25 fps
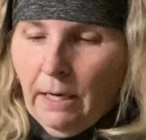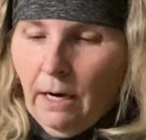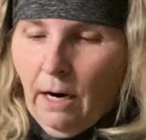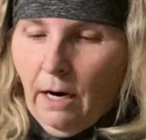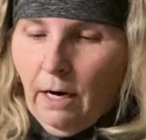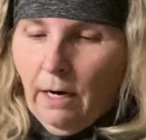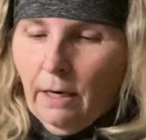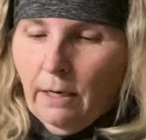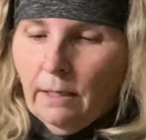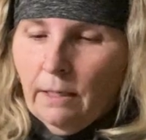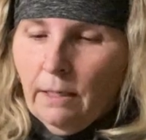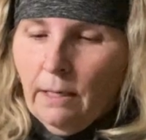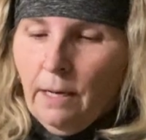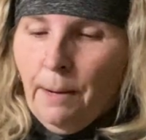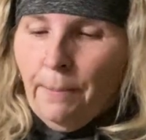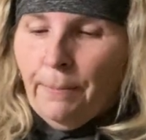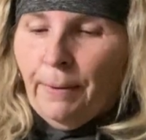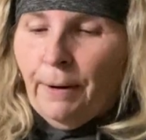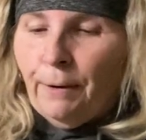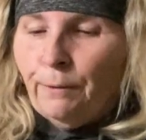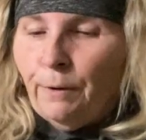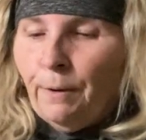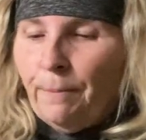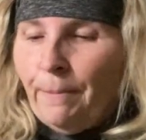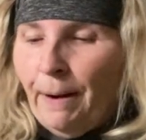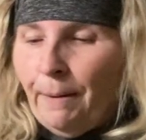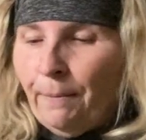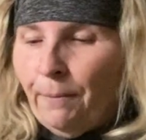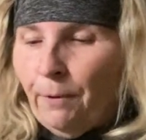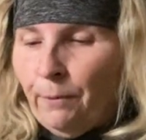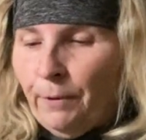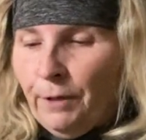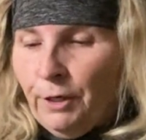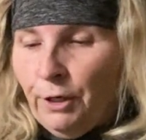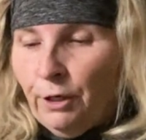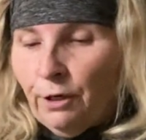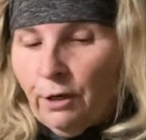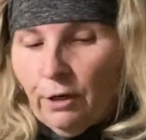card. But remember,
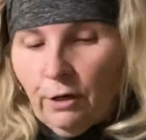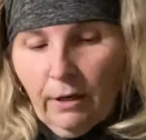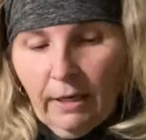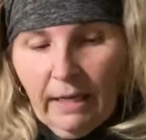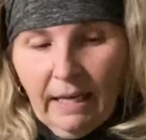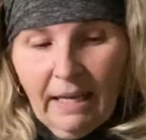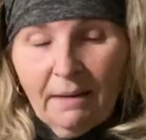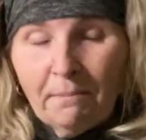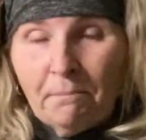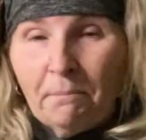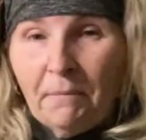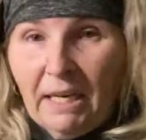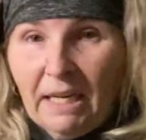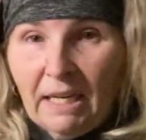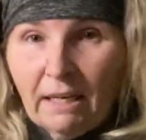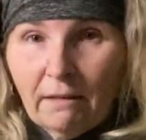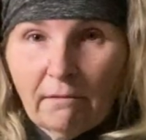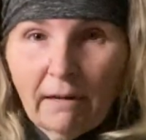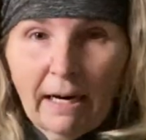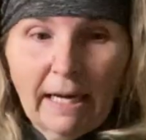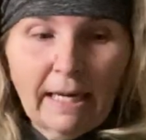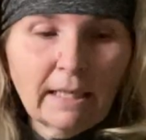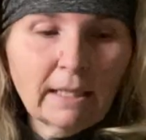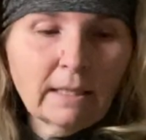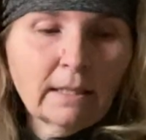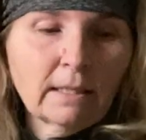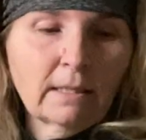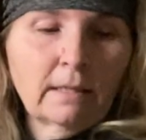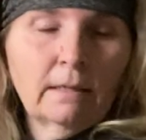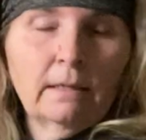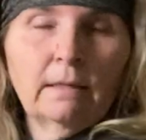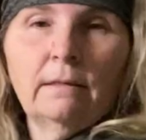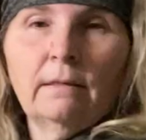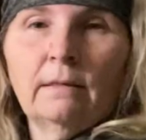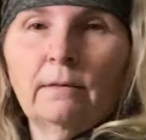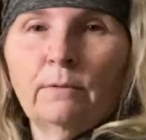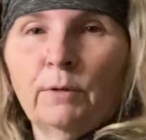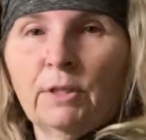when you're cooking minute rice,
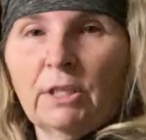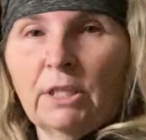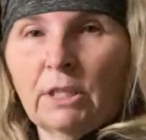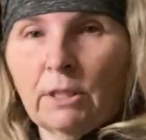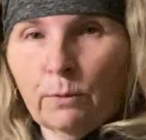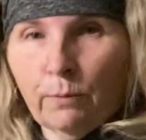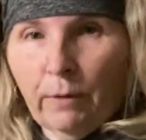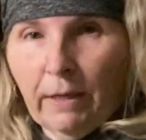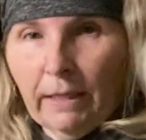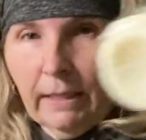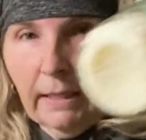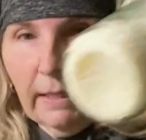which is what